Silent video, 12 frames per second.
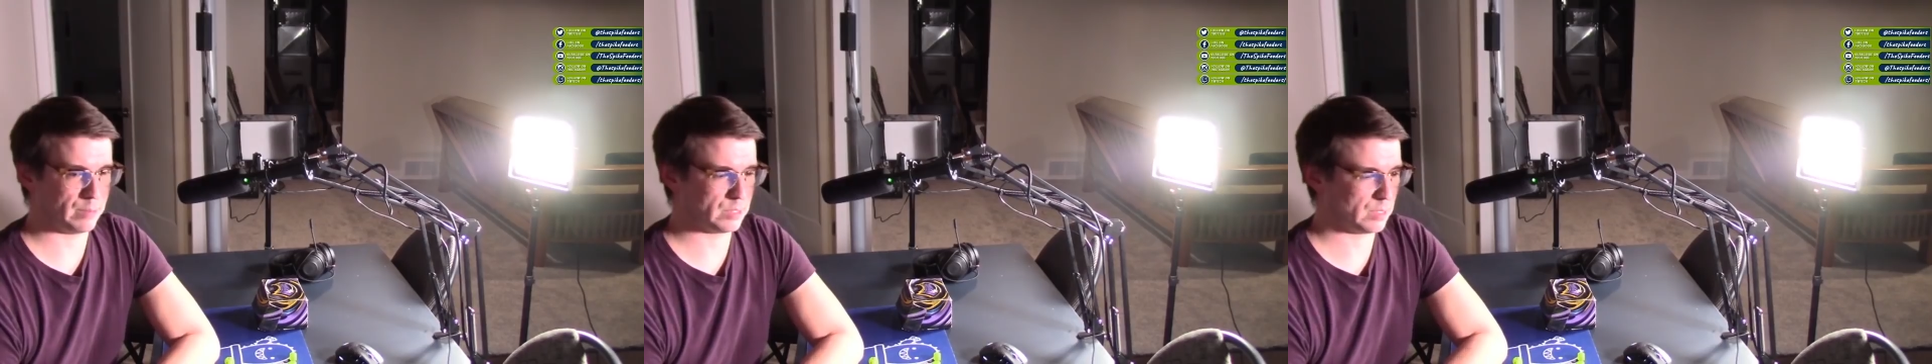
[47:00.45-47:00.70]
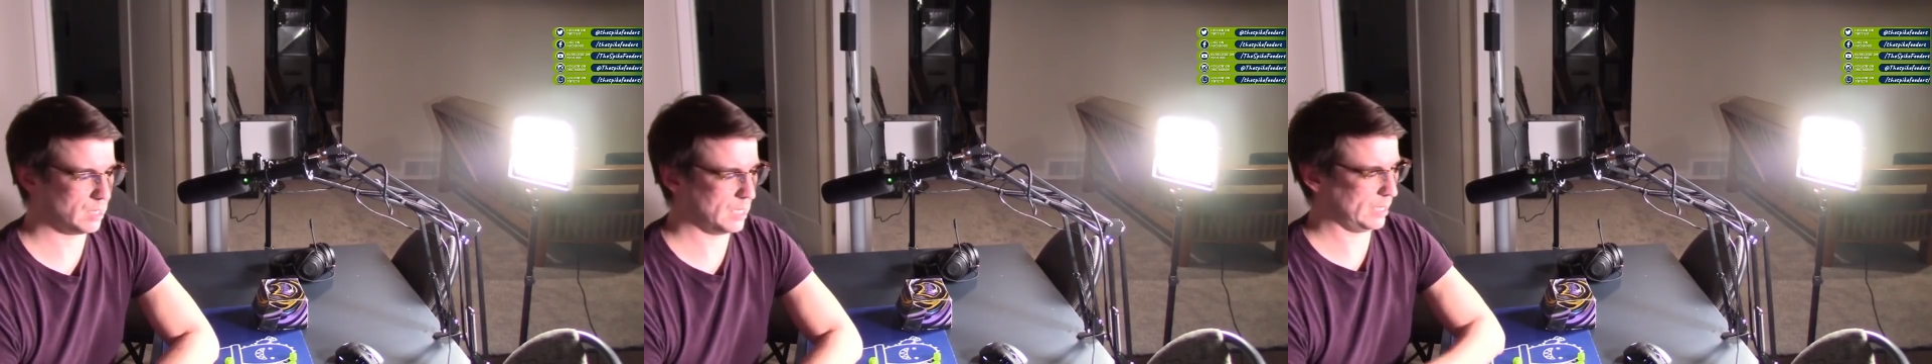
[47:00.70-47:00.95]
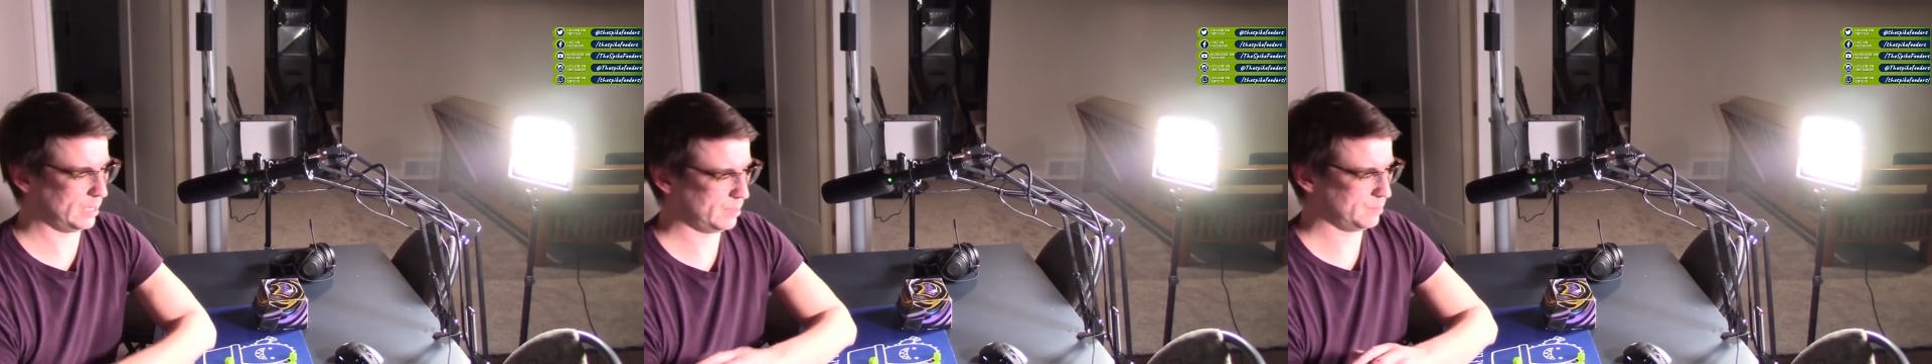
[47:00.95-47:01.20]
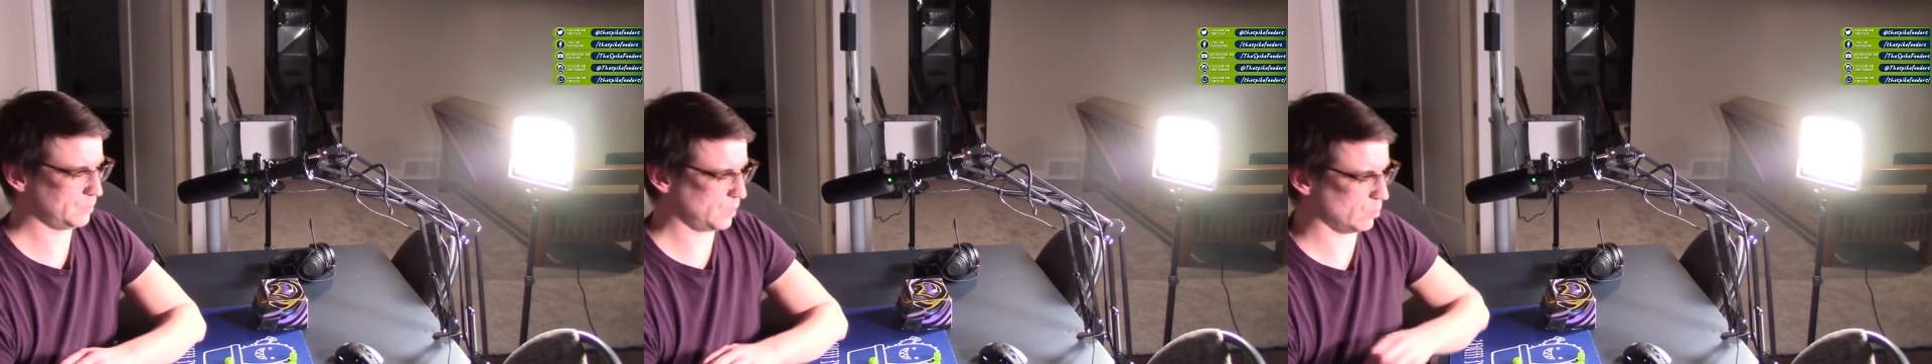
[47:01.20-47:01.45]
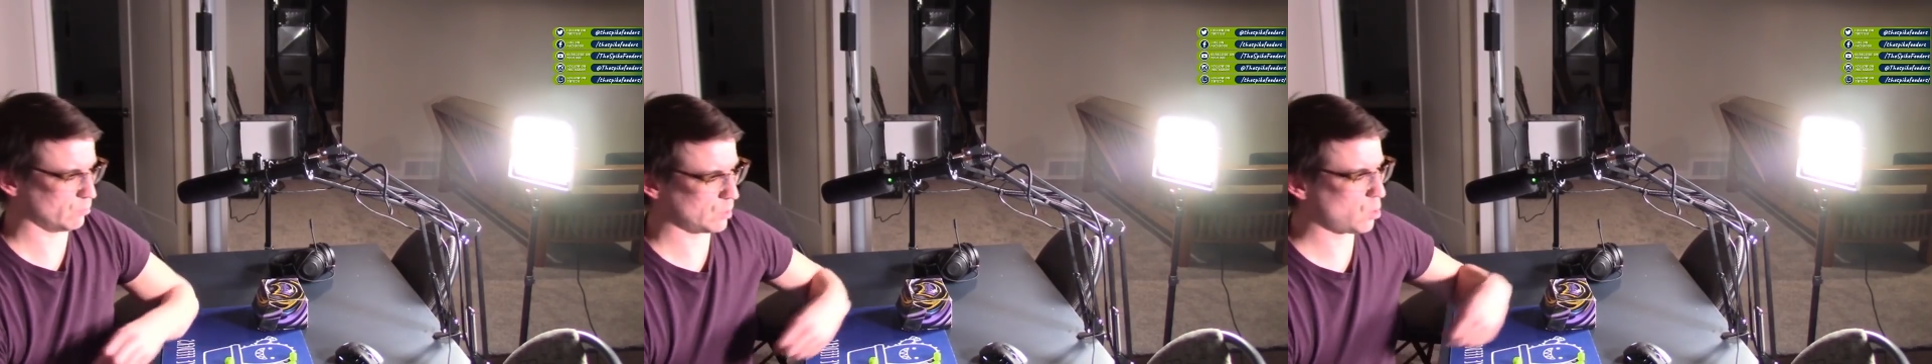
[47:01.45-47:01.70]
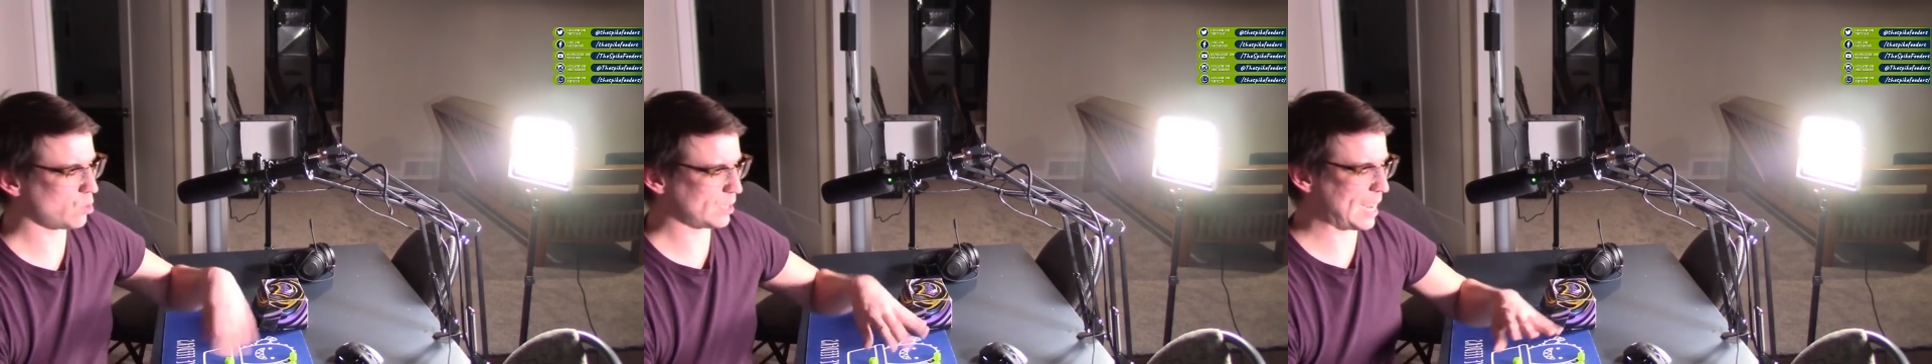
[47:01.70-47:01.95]
to
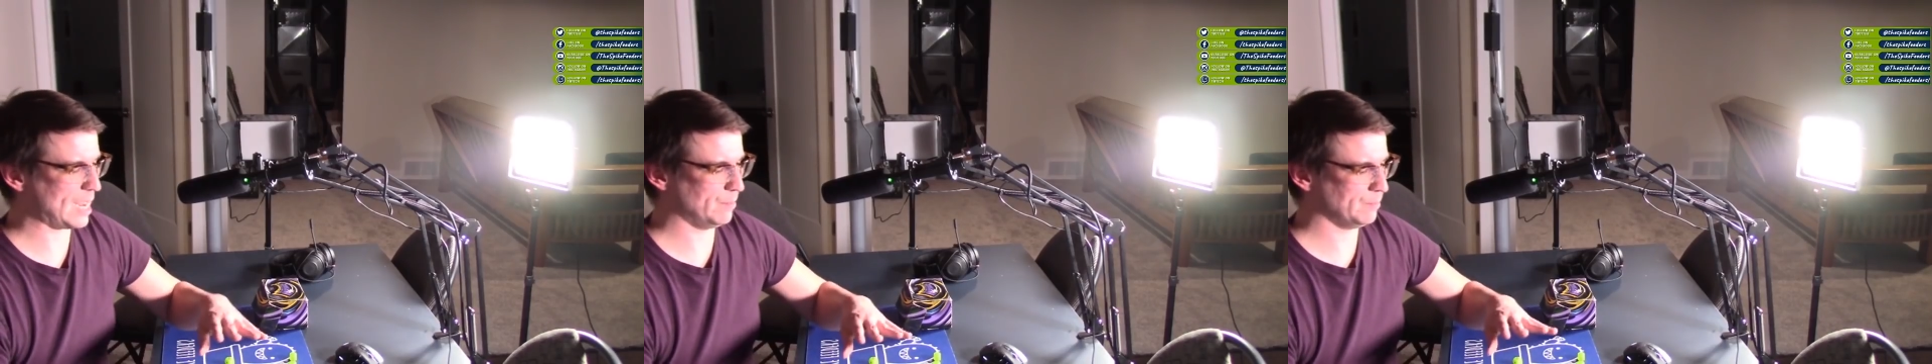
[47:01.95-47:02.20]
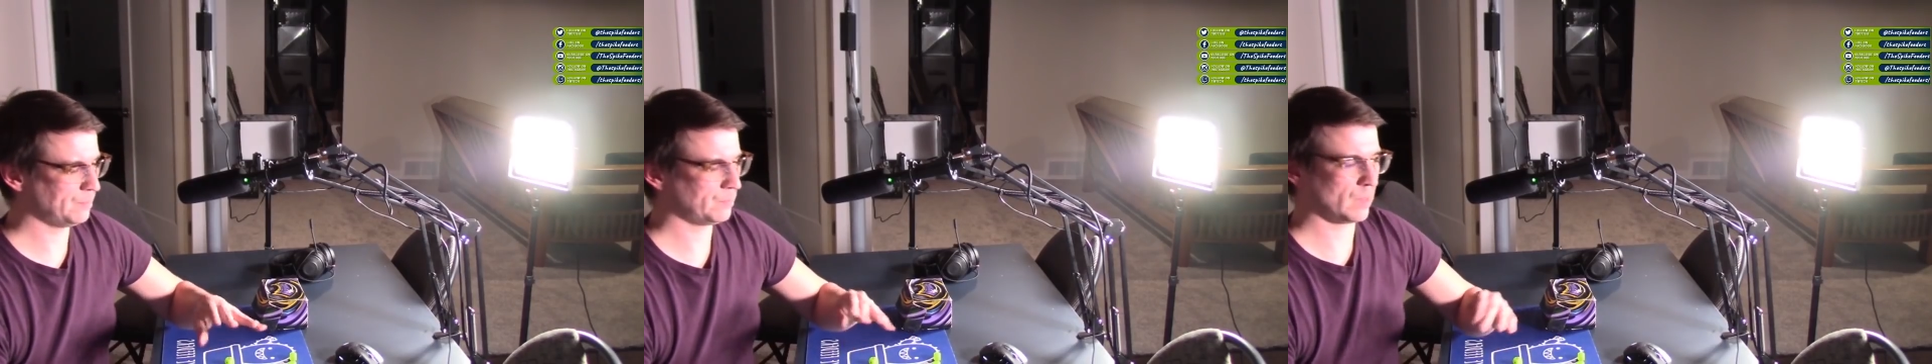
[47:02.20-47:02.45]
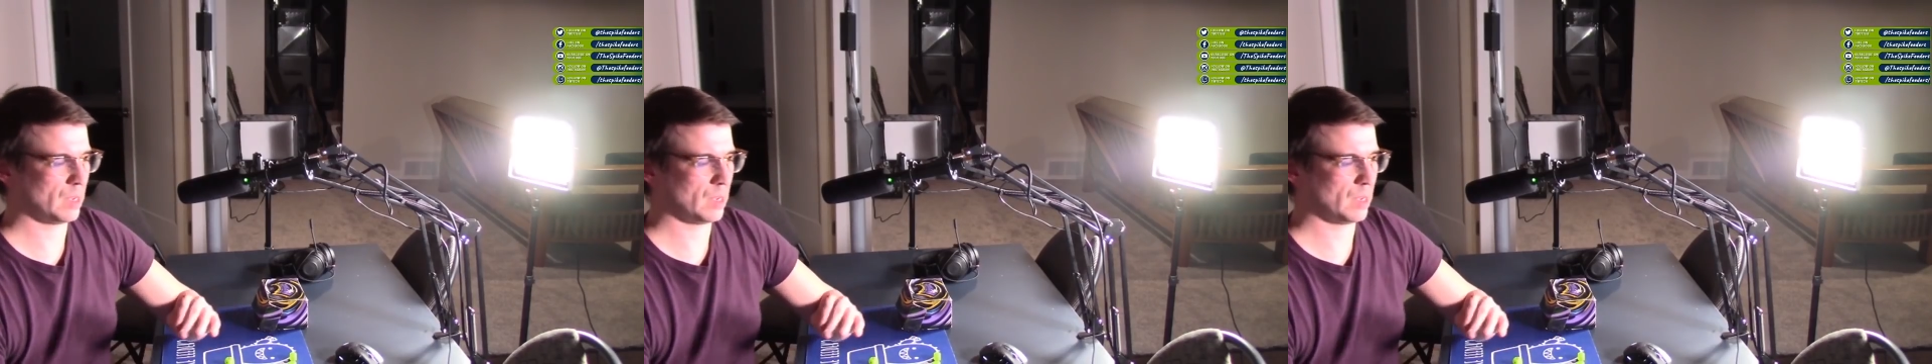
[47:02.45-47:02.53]
record a game